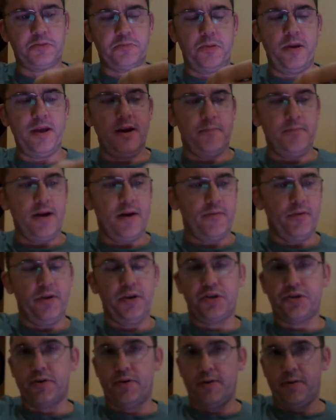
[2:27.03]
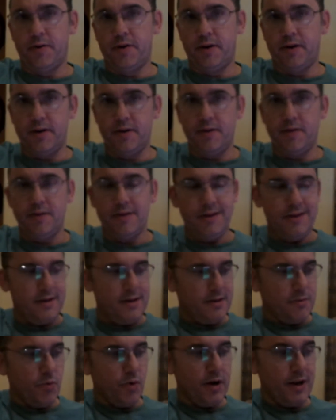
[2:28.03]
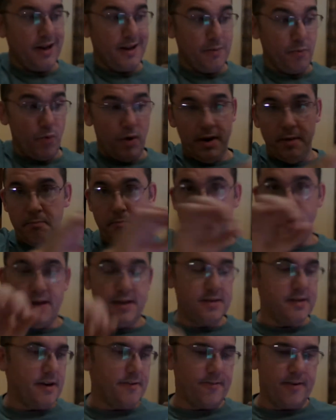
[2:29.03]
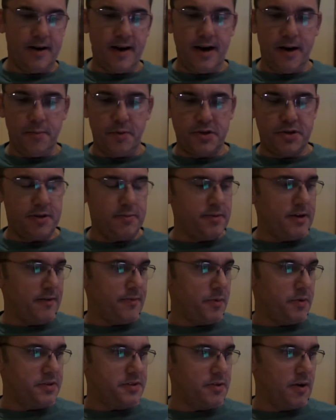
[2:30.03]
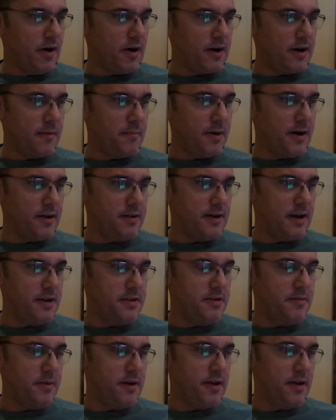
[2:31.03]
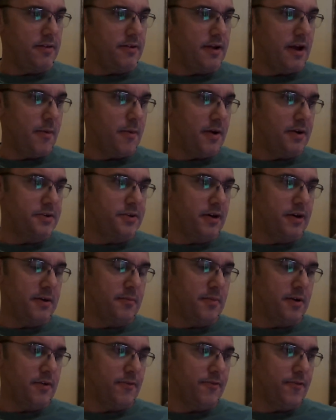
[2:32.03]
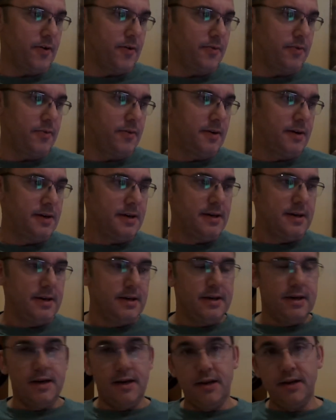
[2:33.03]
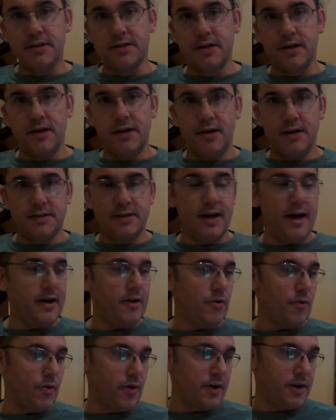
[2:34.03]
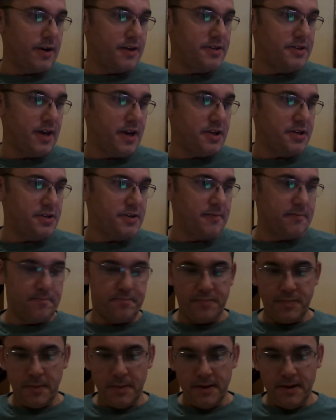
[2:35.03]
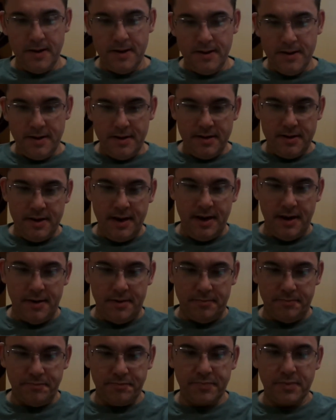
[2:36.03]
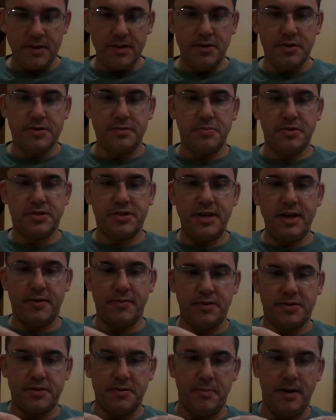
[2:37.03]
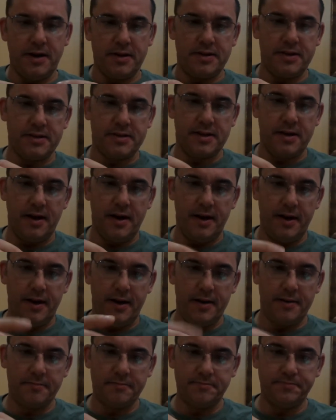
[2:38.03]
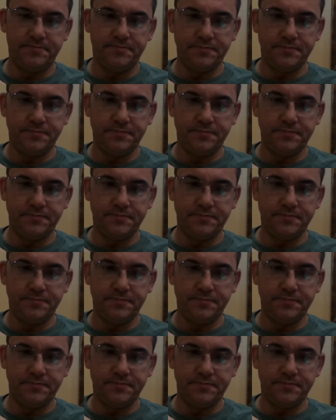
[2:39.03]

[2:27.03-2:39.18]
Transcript: P. I'm not really sure what it what it what it means. I forgot, but Jim Duffy was talking about that to me the other day when I was talking to him on the phone. It is an Italian organization. Now, there's some secrets about this guy here.